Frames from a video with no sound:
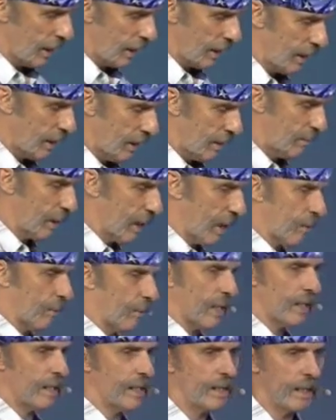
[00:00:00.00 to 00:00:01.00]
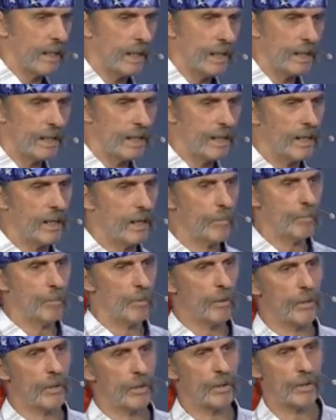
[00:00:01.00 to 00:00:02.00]
and um, got ready to get on
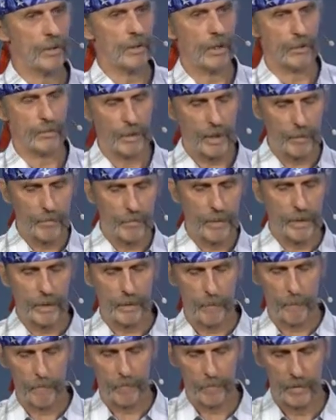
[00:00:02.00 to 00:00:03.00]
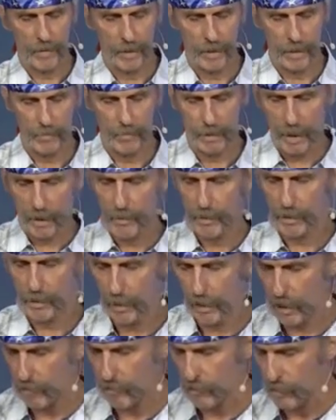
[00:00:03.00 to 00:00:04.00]
board. And so I grabbed my um, debit
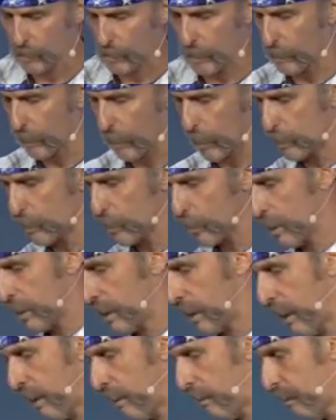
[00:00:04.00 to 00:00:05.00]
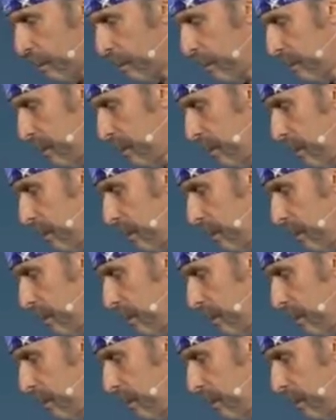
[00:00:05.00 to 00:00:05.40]
card from my personal account.